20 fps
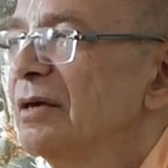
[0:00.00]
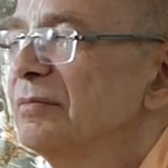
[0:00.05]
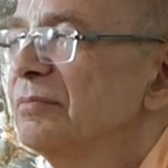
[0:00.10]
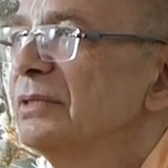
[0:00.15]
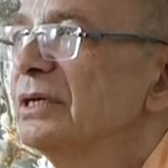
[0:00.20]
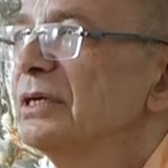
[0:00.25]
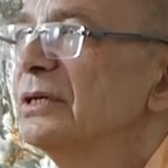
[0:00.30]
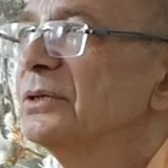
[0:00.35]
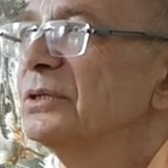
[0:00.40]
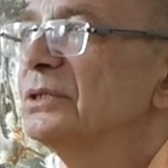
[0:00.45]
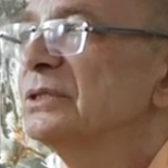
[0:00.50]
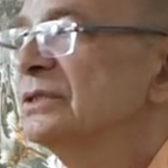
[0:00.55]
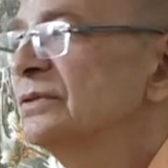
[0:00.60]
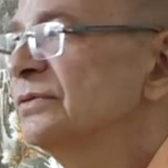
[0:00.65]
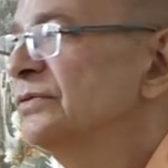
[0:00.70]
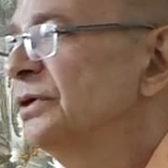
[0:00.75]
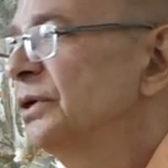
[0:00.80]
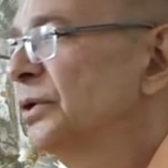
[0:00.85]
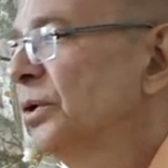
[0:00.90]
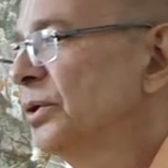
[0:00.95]
Because
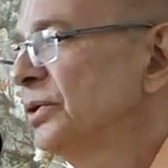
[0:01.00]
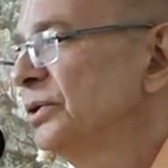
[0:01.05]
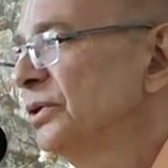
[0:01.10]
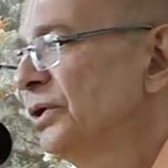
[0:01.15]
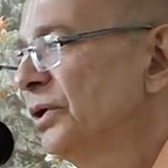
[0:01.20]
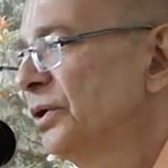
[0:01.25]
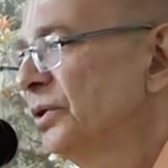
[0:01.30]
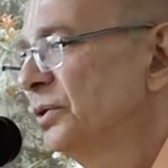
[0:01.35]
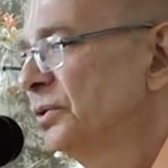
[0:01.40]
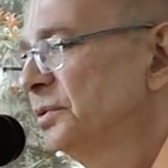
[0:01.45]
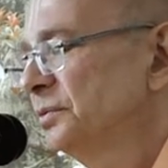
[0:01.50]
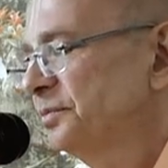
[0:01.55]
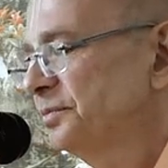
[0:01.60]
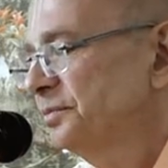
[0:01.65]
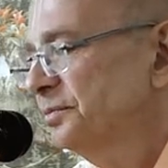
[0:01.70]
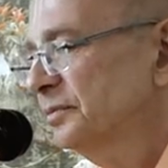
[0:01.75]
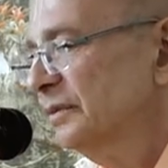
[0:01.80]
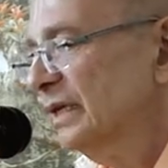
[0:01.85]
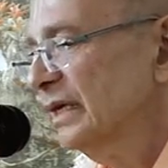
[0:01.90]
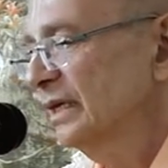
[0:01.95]
we all know
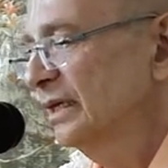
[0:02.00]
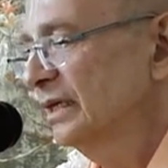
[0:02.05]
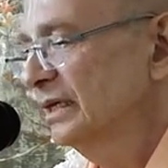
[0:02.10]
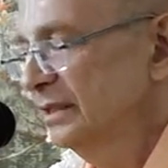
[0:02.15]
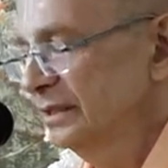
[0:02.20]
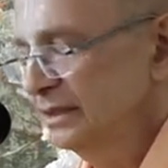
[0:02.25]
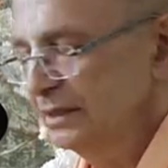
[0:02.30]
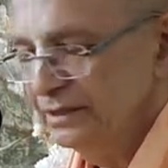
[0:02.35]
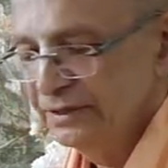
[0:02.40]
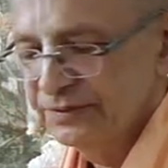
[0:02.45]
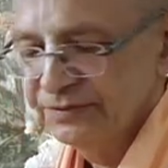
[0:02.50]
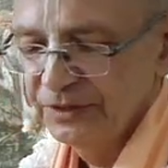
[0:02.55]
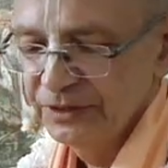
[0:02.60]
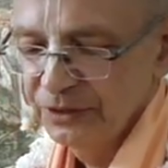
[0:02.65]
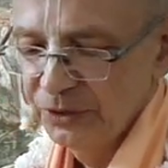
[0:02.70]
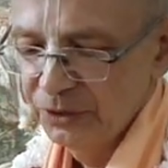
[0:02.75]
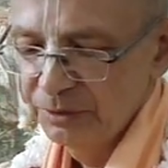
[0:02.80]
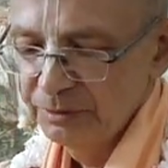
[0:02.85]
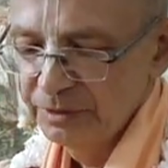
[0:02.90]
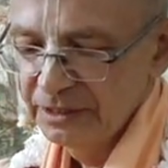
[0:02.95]
on this
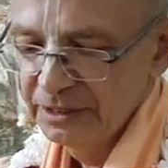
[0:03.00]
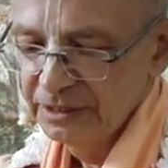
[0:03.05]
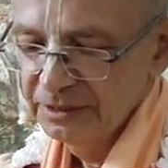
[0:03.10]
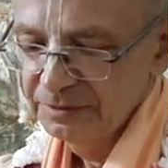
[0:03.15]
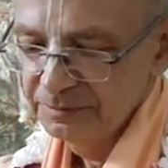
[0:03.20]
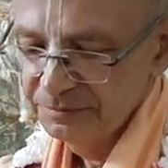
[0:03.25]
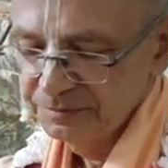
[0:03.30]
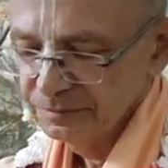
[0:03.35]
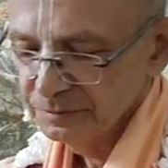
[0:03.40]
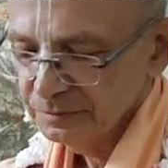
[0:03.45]
phenomenon